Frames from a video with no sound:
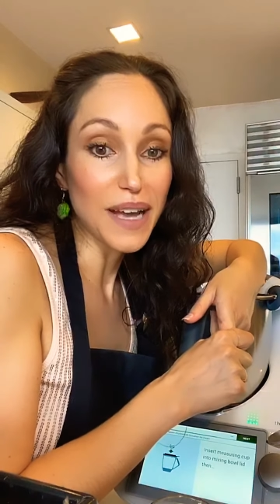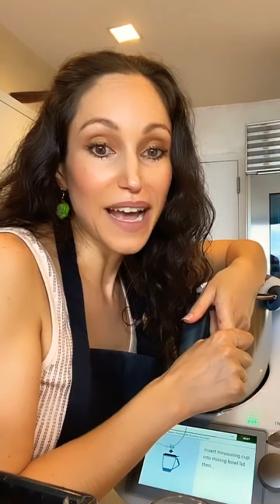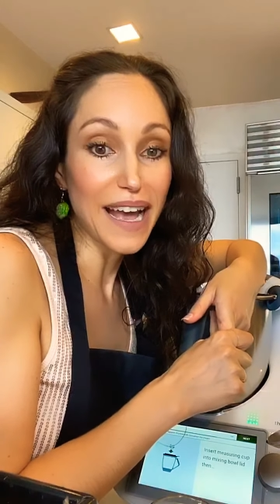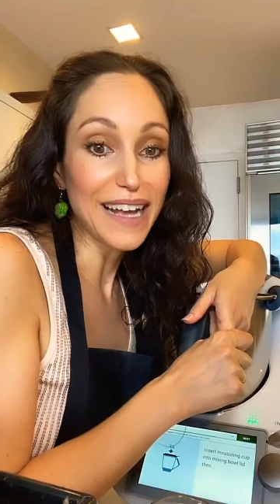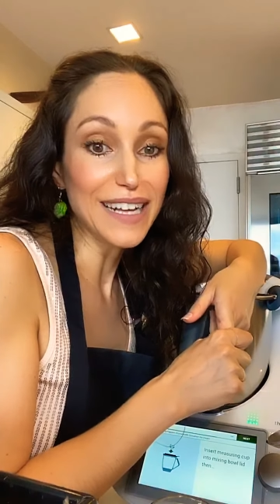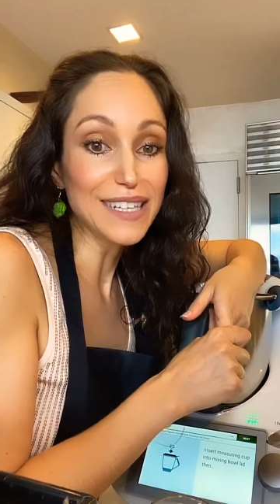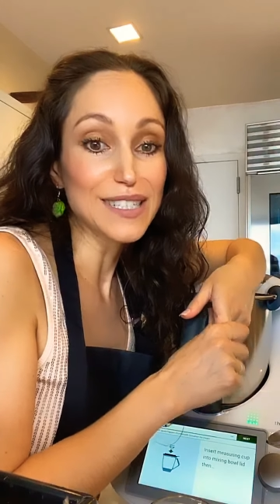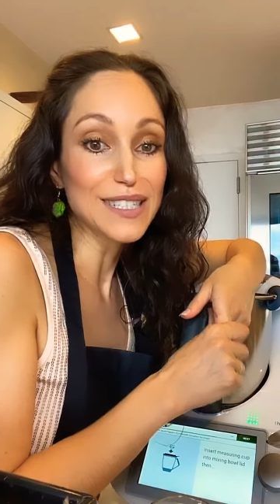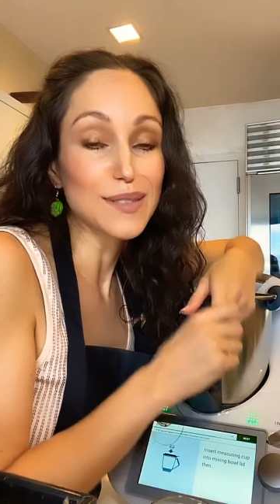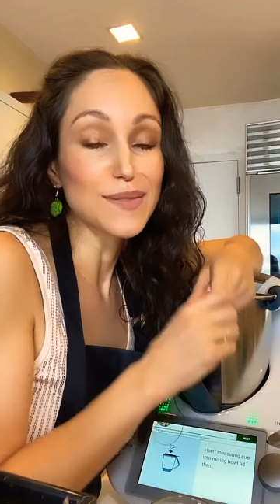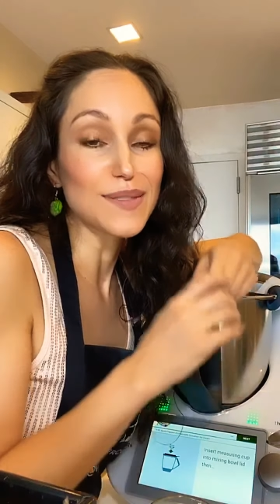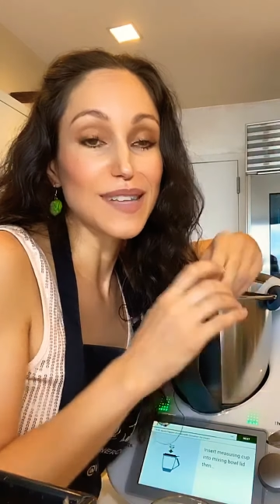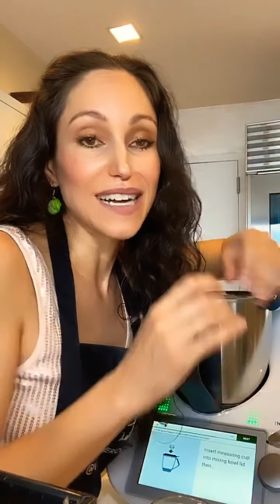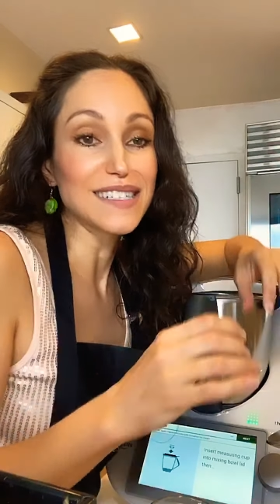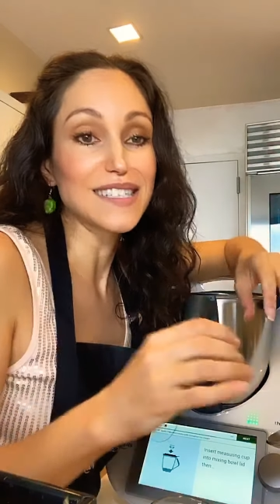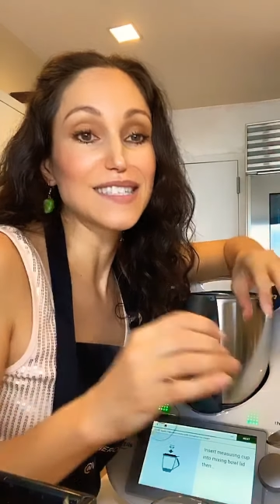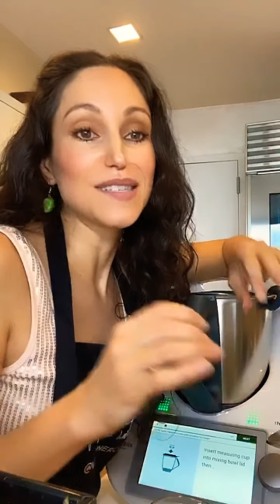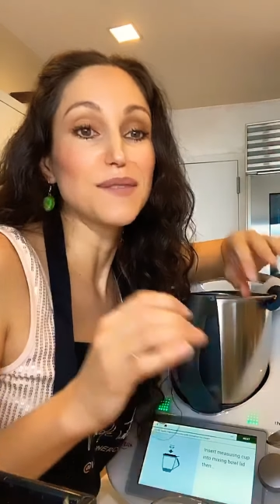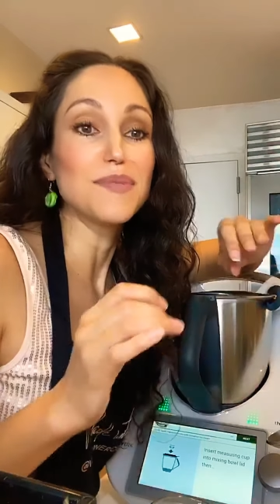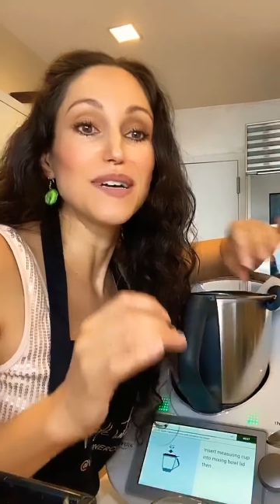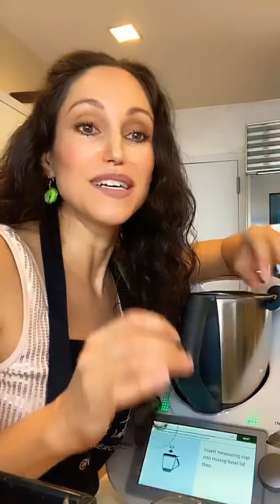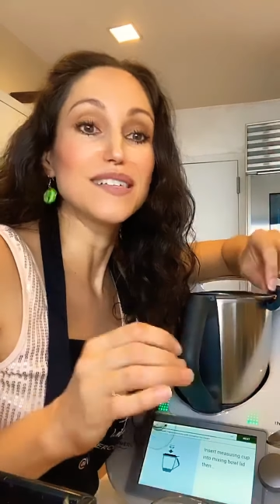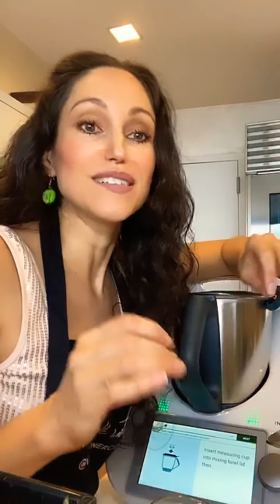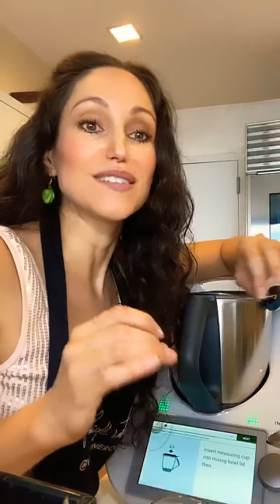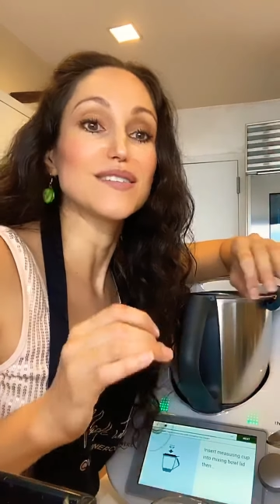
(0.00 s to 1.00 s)
Okay, so
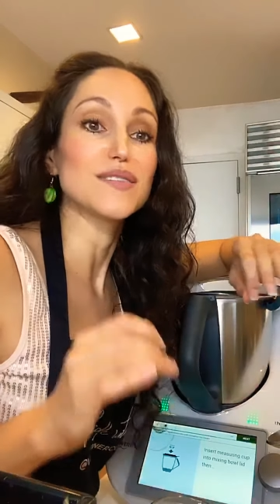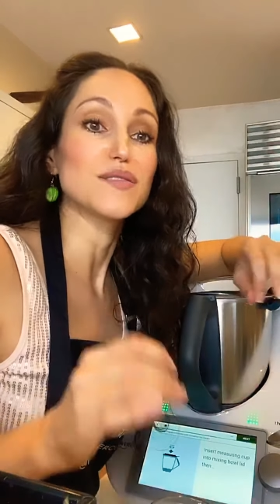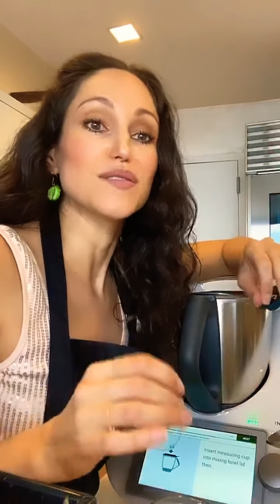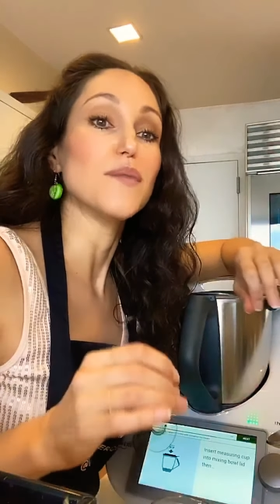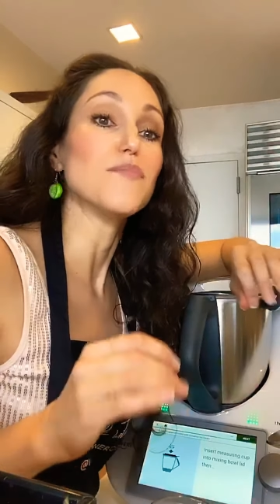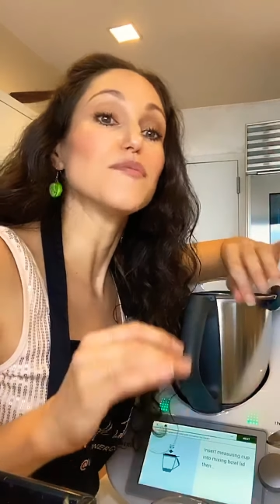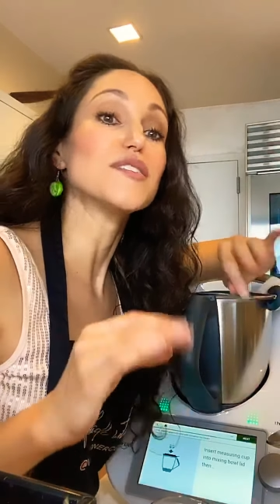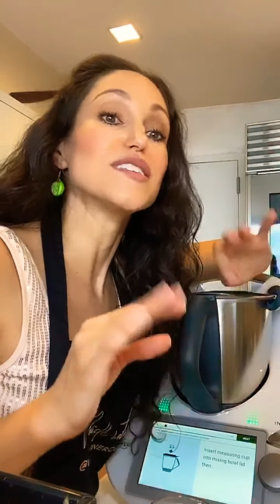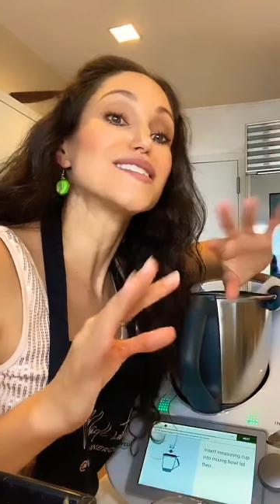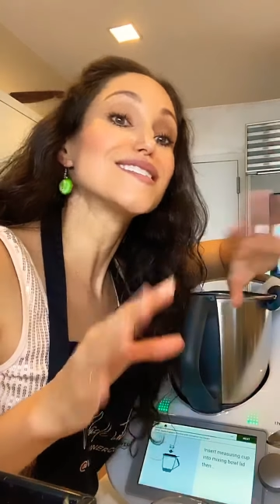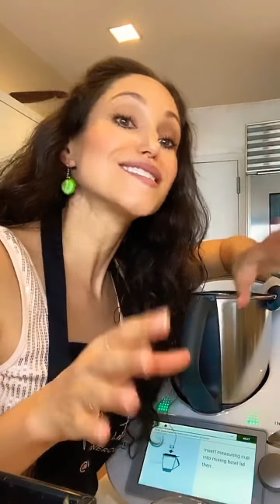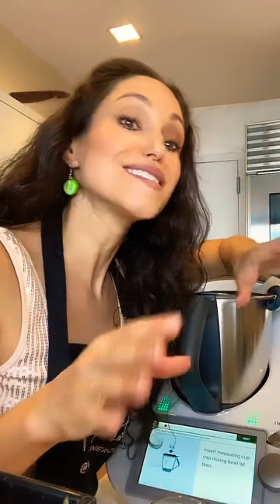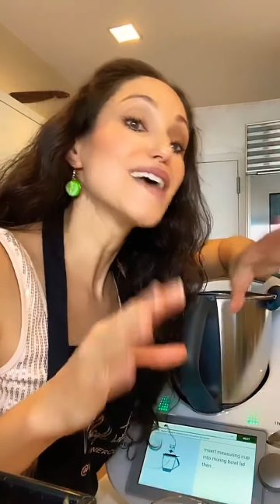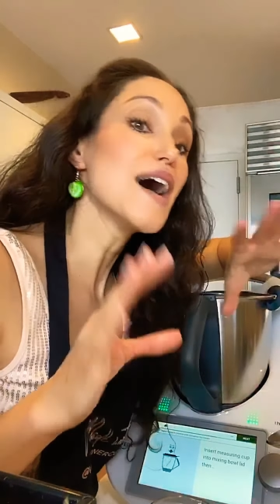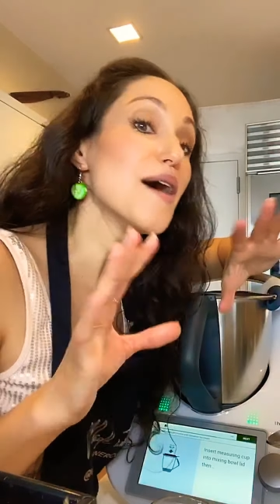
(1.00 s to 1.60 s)
that's the best, some